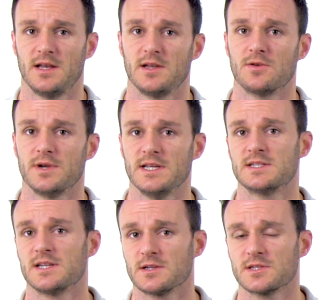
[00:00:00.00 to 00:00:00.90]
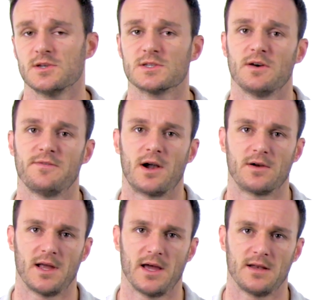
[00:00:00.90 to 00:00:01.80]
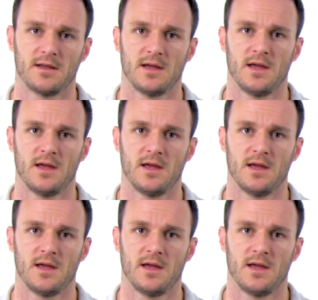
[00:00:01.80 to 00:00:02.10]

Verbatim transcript: in degrees Celsius or Fahrenheit.